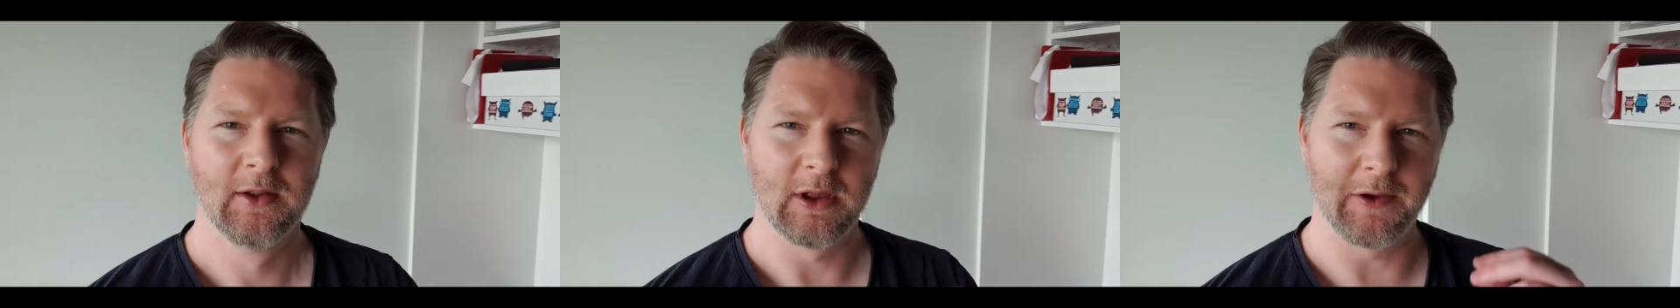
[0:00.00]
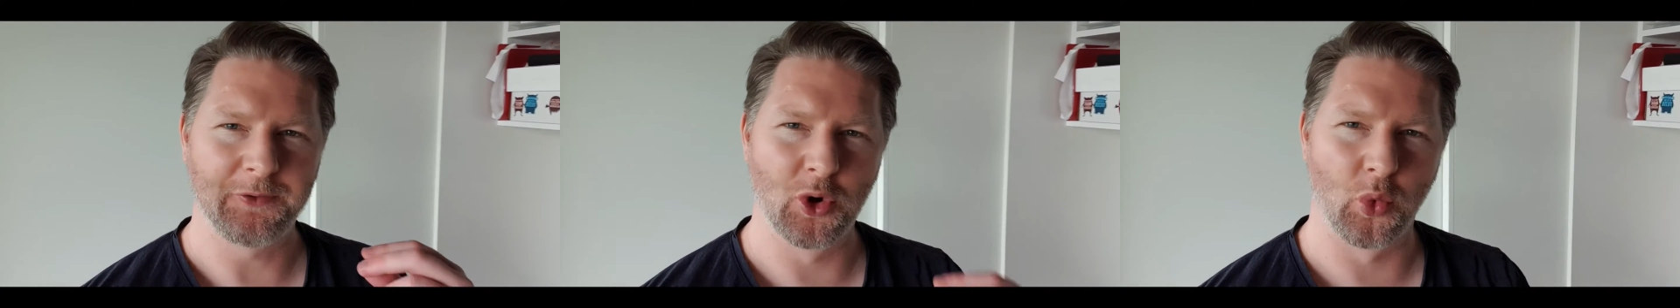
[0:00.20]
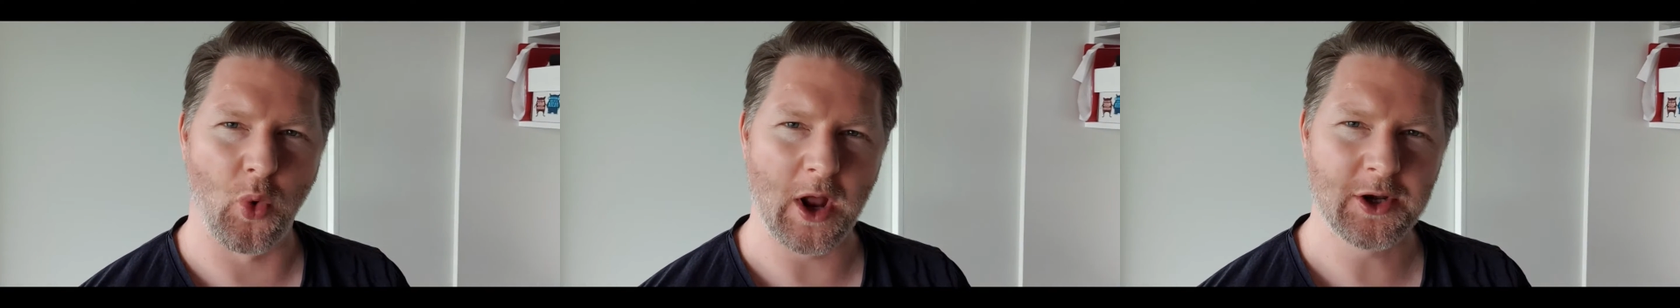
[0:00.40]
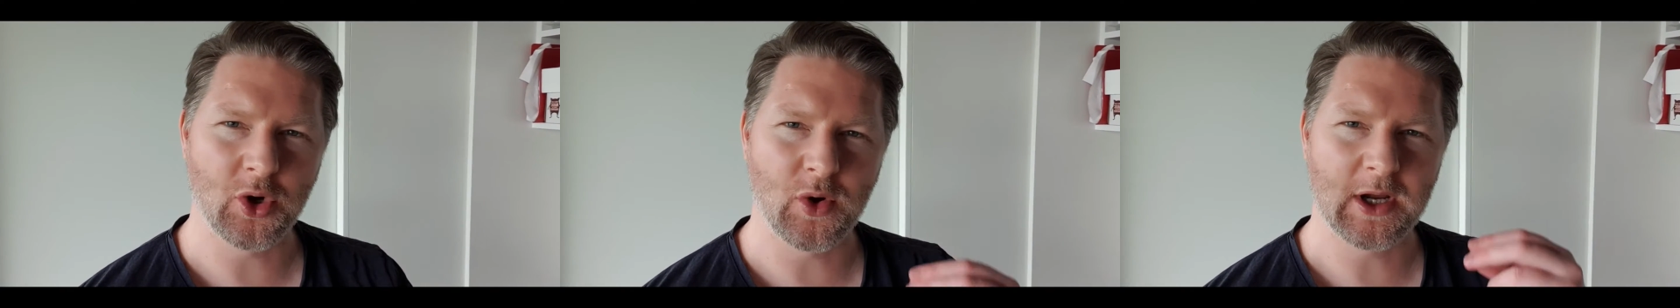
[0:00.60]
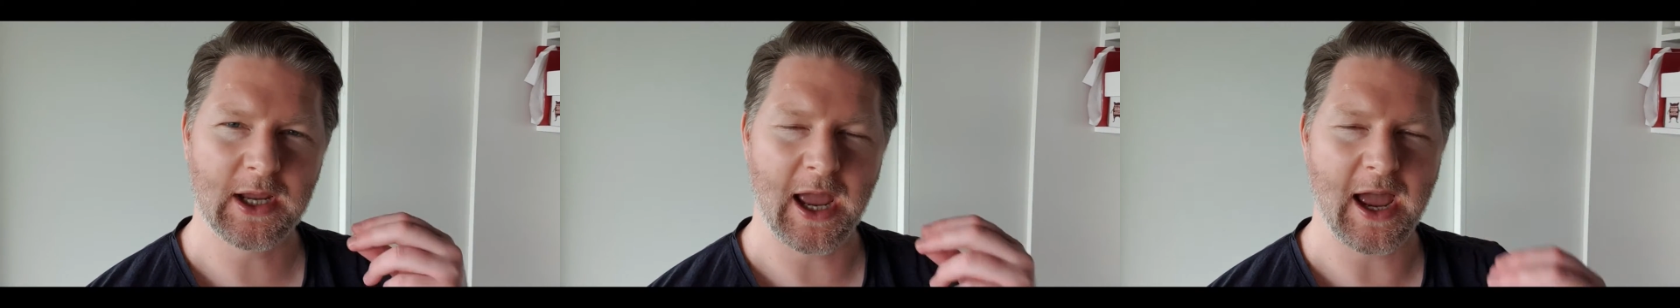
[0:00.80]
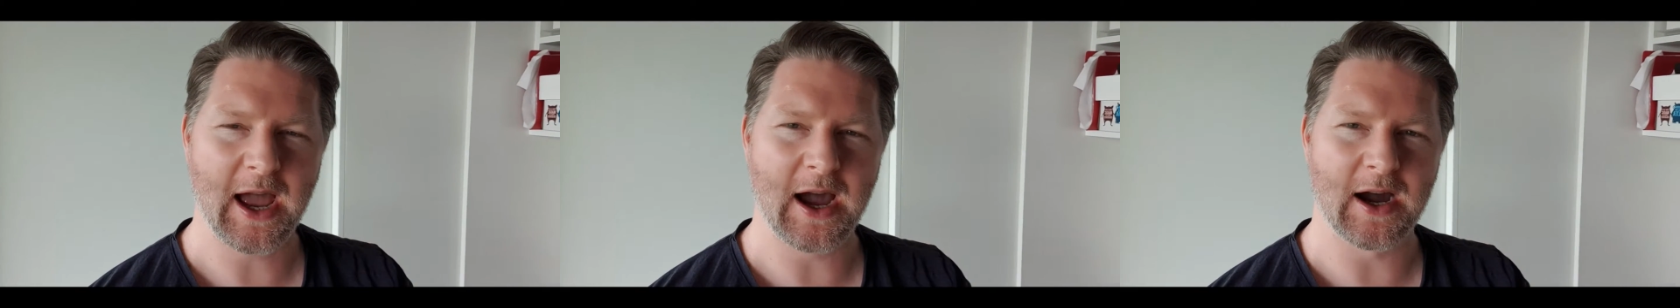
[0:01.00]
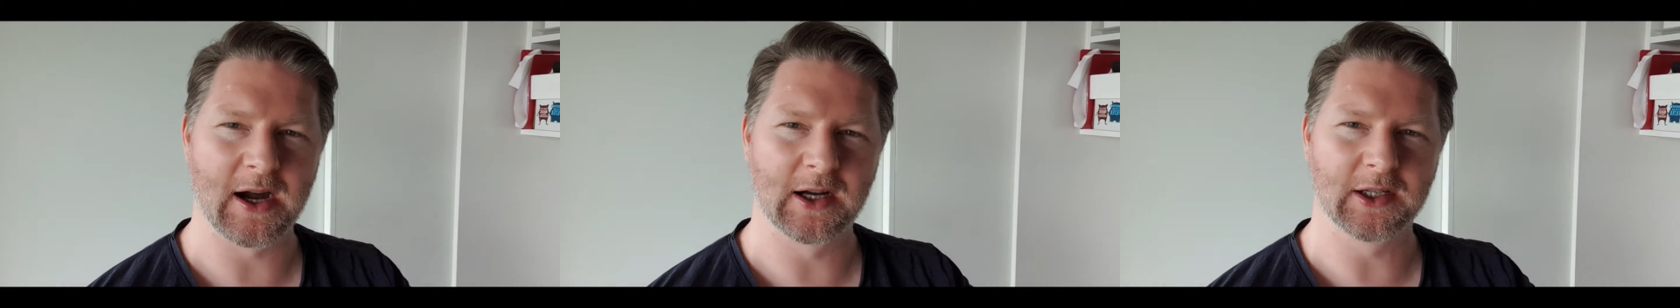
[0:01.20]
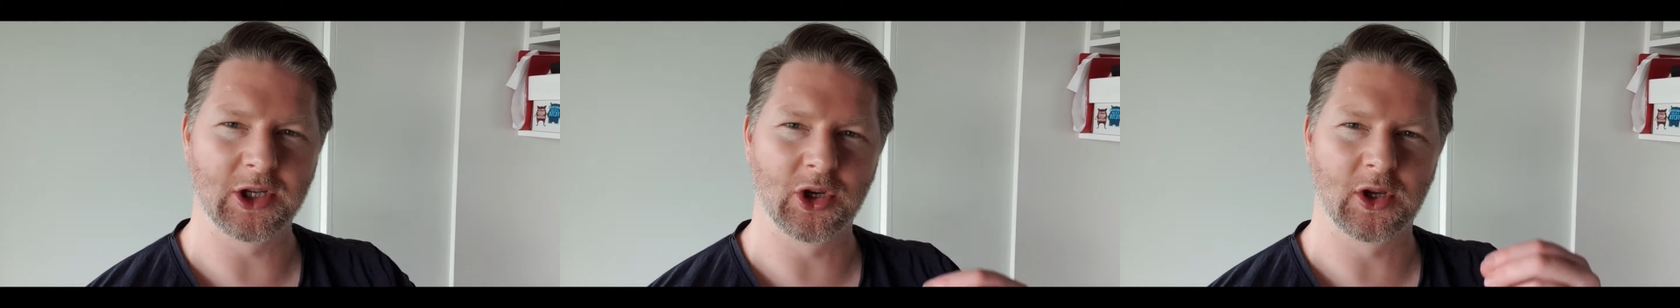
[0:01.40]
If you're wondering
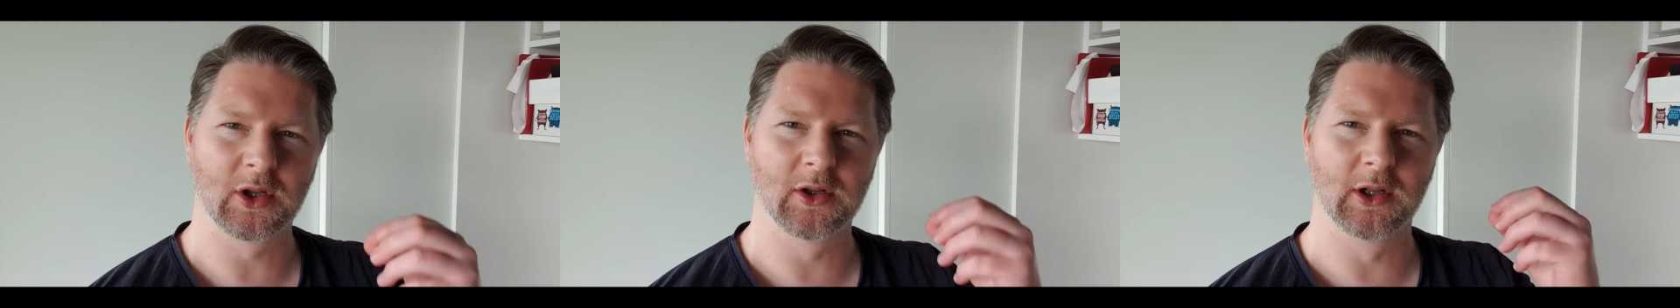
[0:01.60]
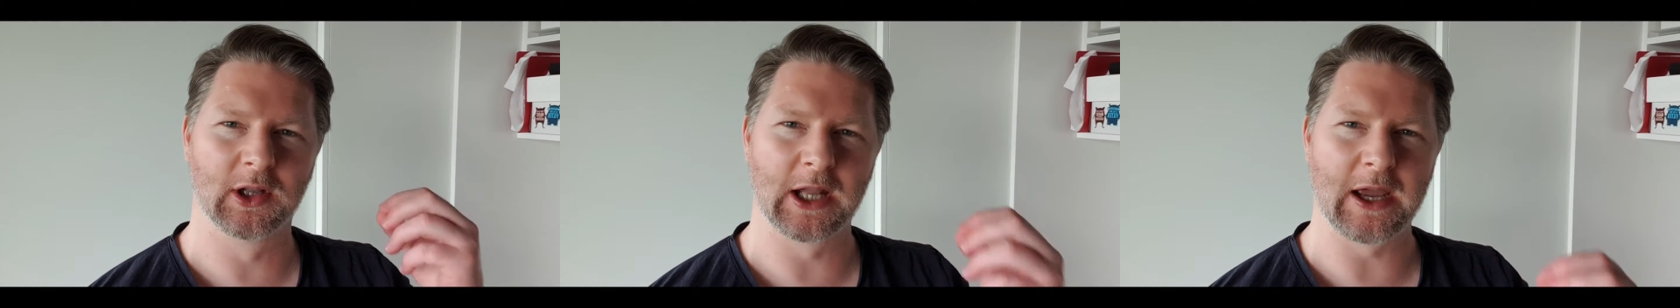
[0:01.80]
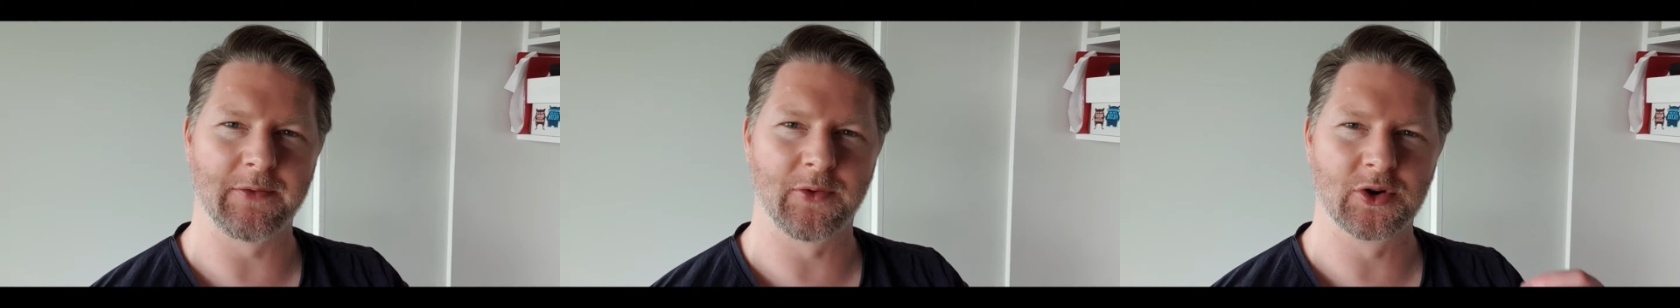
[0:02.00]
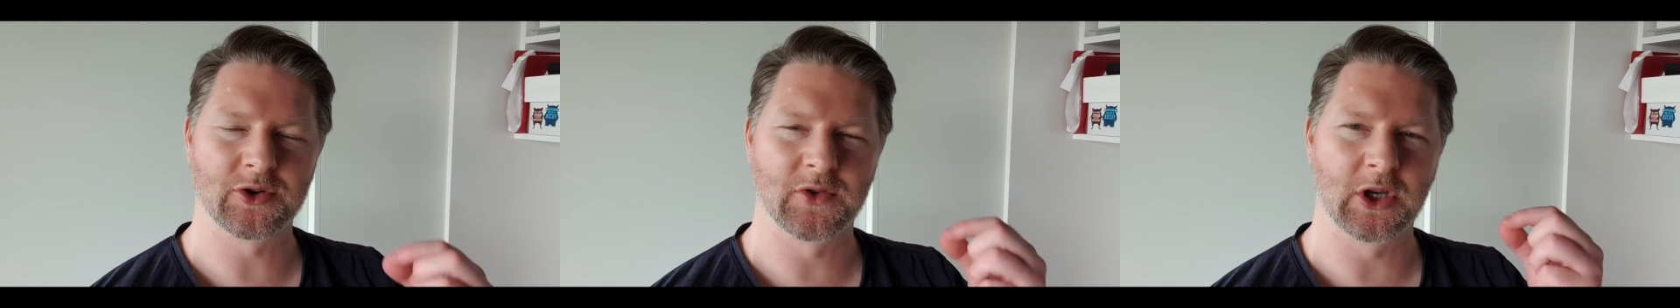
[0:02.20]
how you can leverage